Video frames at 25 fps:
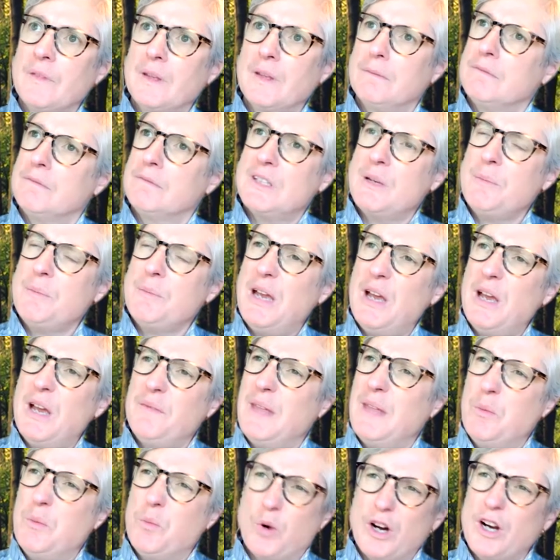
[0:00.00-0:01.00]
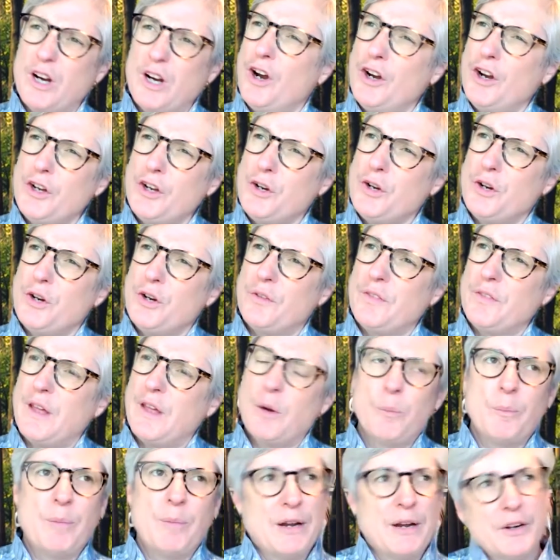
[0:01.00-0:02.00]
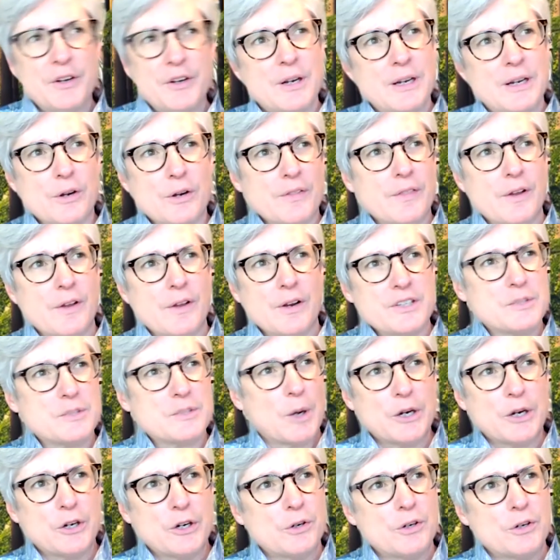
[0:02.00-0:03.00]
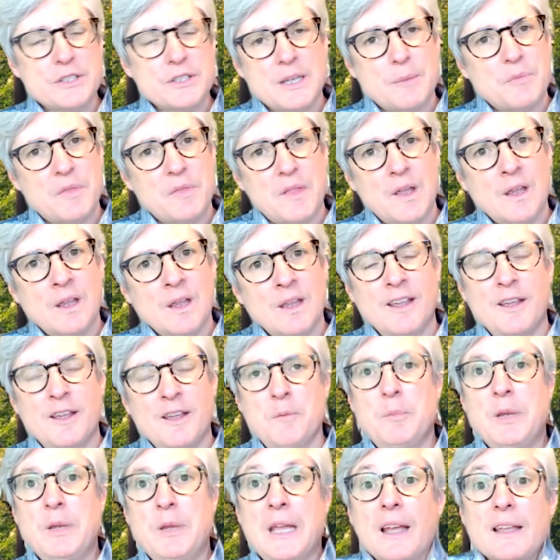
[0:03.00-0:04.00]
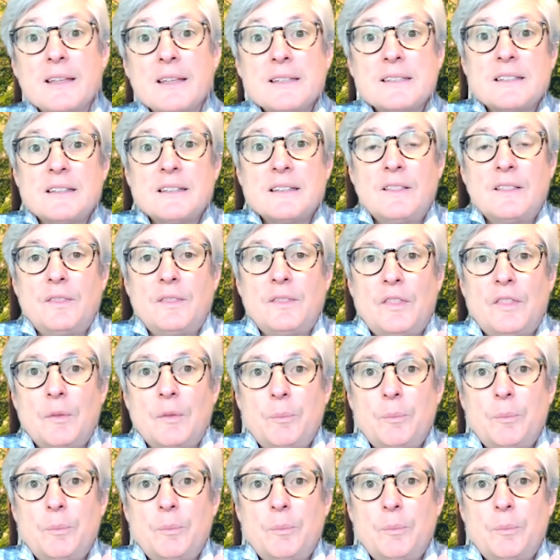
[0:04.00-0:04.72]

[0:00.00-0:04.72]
somehow they work harder, or they're better, or they're smarter or something, because the